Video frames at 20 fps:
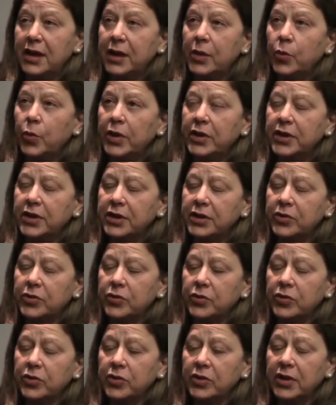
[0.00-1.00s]
and went to
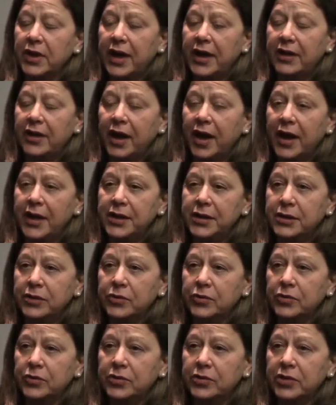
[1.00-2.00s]
school at a high
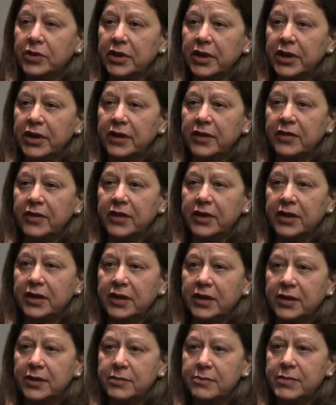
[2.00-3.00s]
school in
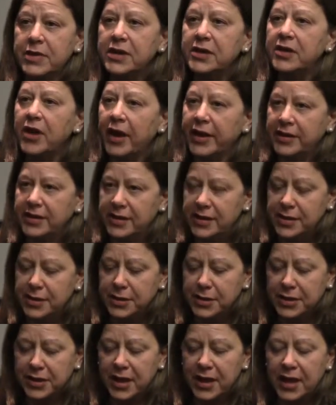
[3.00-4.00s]
the
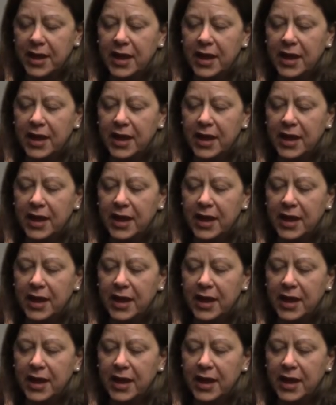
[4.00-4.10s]
mid-90s.